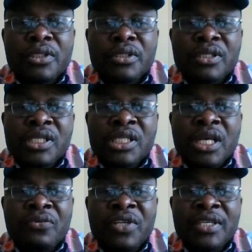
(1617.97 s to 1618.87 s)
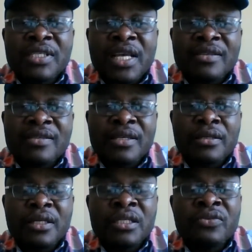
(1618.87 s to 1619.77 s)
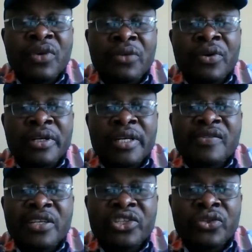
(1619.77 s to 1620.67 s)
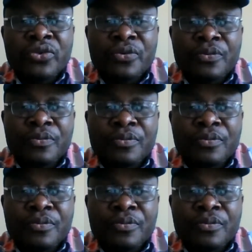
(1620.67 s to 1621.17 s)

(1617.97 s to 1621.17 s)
self distancing is very, very essential.